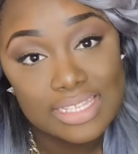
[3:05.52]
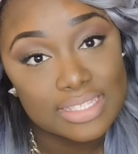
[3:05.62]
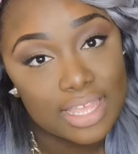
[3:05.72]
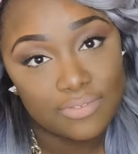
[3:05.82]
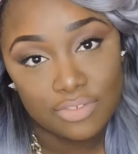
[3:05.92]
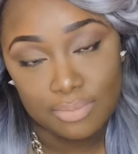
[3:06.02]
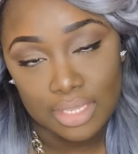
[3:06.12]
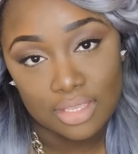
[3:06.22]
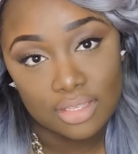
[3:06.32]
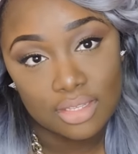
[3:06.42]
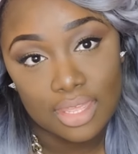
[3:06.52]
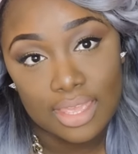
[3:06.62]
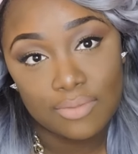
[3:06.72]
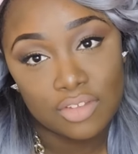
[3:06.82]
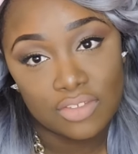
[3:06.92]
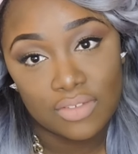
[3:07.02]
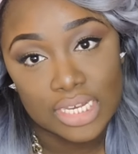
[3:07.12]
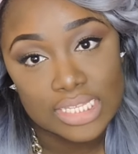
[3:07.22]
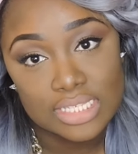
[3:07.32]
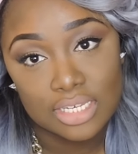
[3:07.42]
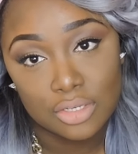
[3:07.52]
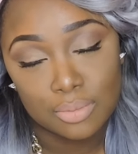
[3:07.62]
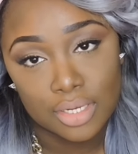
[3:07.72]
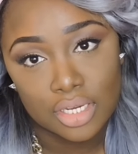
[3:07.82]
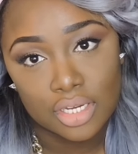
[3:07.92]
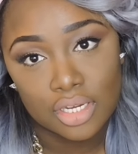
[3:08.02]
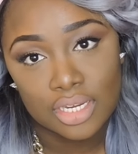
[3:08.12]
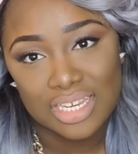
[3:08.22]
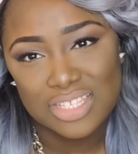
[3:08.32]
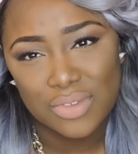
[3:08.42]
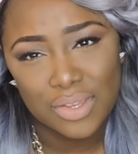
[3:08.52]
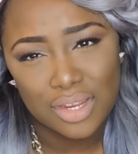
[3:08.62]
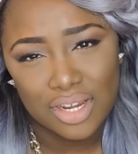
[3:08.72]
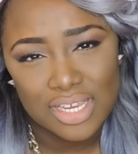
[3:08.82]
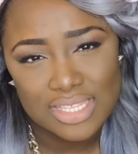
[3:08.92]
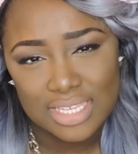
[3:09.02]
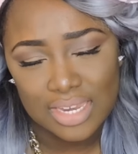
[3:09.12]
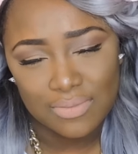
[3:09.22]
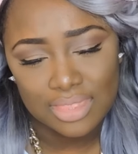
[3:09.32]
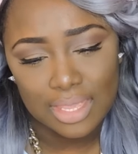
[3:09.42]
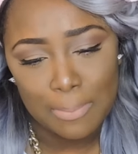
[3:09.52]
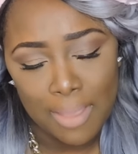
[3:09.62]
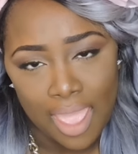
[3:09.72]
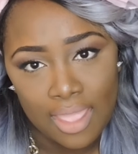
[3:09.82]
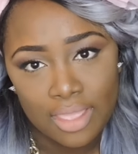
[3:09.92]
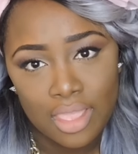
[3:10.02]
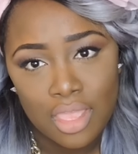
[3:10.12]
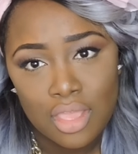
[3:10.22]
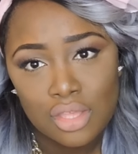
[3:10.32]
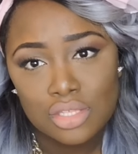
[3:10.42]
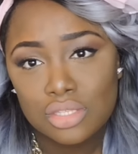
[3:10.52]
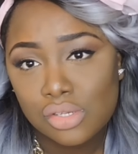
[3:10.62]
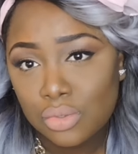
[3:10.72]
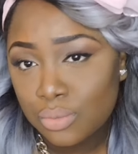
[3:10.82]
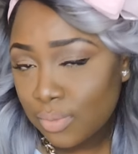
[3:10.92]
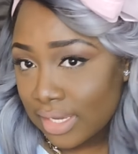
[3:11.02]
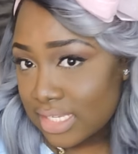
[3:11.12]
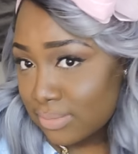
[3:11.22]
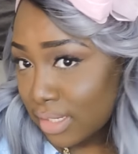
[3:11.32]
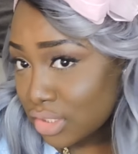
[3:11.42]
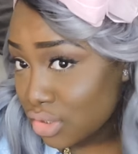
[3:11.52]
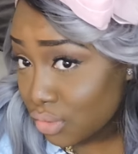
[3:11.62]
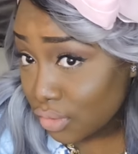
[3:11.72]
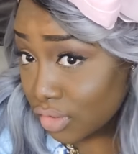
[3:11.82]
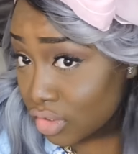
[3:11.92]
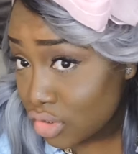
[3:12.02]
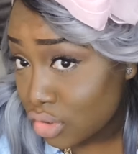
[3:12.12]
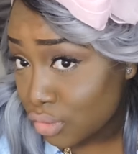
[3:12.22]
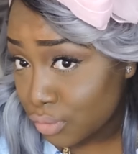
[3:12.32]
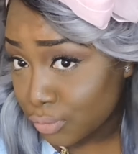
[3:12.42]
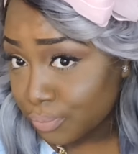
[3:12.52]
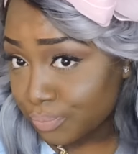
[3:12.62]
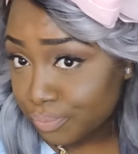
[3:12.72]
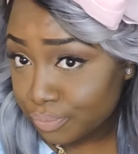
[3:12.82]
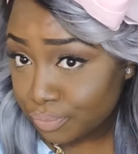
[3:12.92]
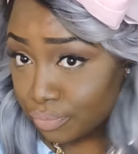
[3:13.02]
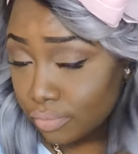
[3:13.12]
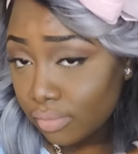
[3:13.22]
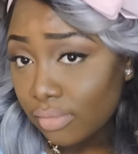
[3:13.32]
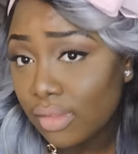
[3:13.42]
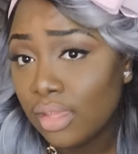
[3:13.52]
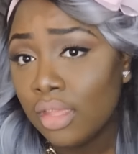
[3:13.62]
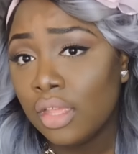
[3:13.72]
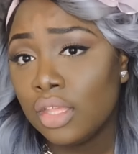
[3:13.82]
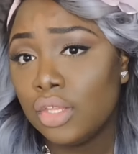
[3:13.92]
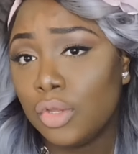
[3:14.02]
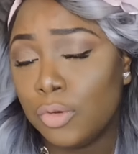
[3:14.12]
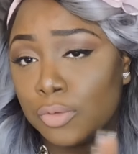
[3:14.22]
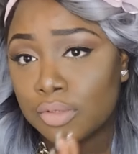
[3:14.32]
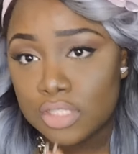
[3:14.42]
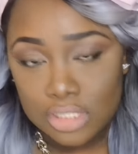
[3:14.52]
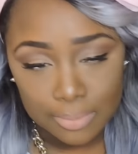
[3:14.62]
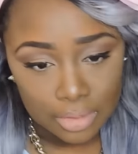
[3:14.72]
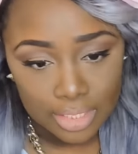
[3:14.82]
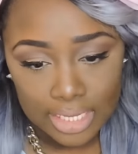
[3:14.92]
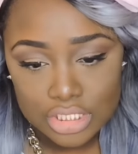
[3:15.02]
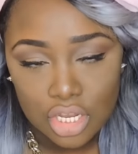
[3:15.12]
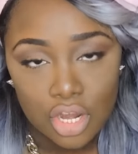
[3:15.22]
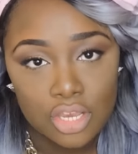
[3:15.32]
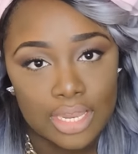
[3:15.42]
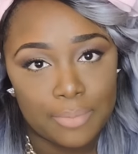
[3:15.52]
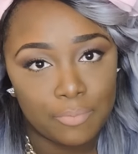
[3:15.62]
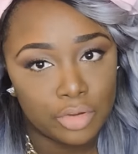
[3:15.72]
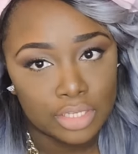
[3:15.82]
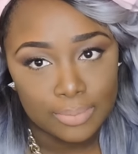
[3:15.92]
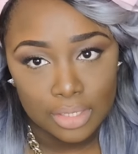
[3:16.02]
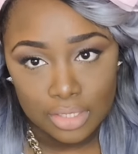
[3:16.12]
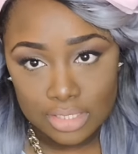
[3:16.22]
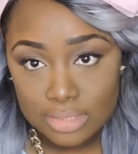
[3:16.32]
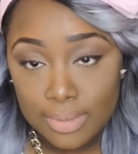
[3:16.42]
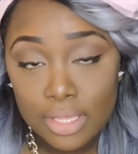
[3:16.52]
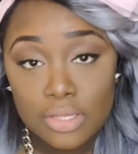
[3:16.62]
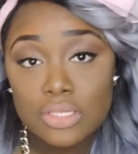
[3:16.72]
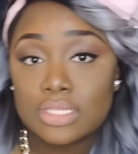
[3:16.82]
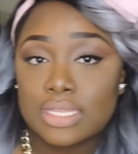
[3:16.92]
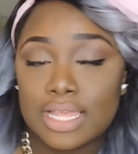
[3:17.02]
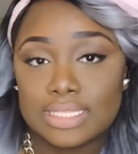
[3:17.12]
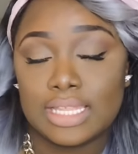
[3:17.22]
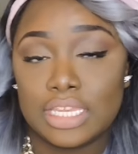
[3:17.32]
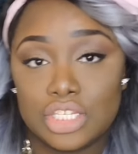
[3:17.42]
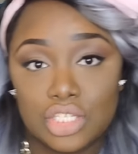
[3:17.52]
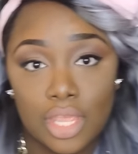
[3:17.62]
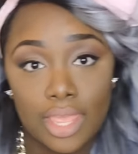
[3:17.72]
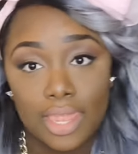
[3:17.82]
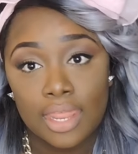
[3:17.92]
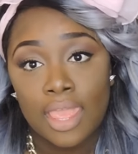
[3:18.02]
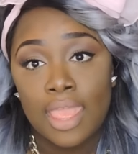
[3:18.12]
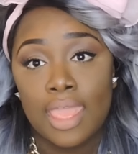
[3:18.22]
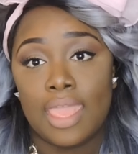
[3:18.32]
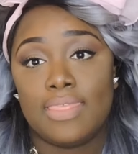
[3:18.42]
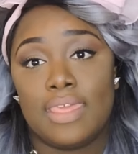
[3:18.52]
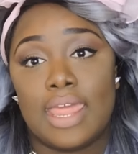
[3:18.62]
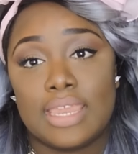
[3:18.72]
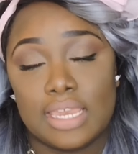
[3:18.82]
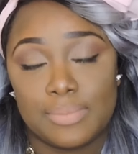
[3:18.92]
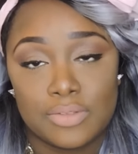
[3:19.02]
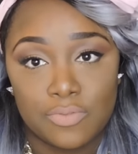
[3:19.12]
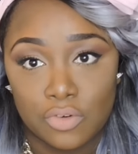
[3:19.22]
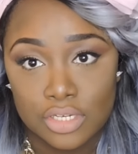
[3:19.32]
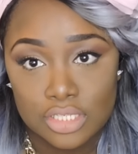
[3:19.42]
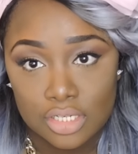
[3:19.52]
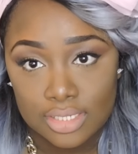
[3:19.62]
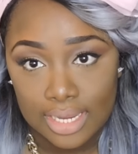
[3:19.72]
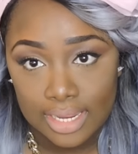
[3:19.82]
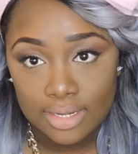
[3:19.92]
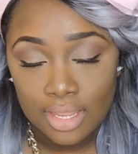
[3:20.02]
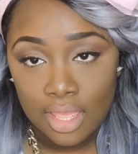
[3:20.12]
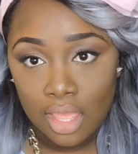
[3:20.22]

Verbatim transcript: It's not for me. Like, I really feel like that's a deal breaker, and it's very hard to send everything back. So I just made sure to, you know, communicate to her that I'm really big on smells, not to let it shed, and that I needed it before a certain date.